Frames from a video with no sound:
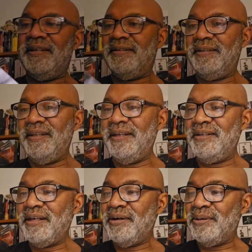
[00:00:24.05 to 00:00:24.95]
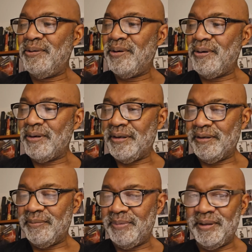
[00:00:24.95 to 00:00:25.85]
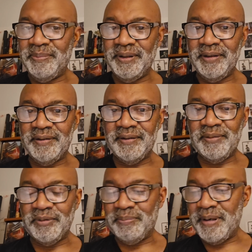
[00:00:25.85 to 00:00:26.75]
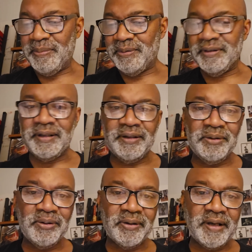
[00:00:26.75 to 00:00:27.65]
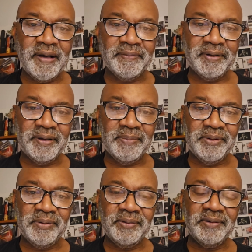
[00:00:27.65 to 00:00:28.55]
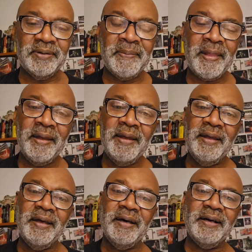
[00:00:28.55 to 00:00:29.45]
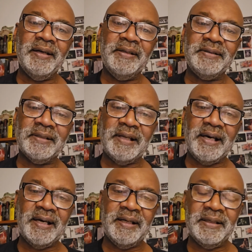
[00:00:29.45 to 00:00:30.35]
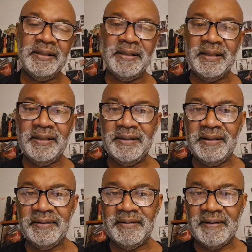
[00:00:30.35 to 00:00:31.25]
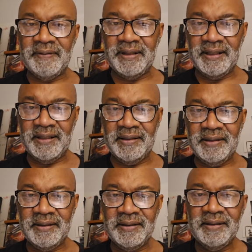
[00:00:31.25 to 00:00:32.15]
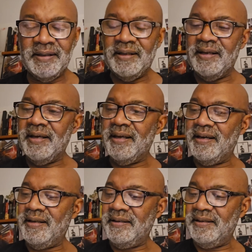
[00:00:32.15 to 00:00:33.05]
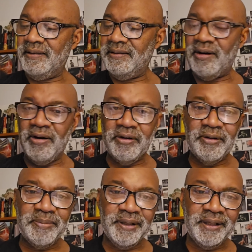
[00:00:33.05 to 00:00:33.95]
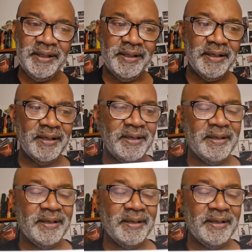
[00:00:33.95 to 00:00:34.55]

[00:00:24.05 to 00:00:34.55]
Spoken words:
It's DJ Kool Herc and his B Beats. It was published in the New York Amsterdam News in July 1978, and it is arguably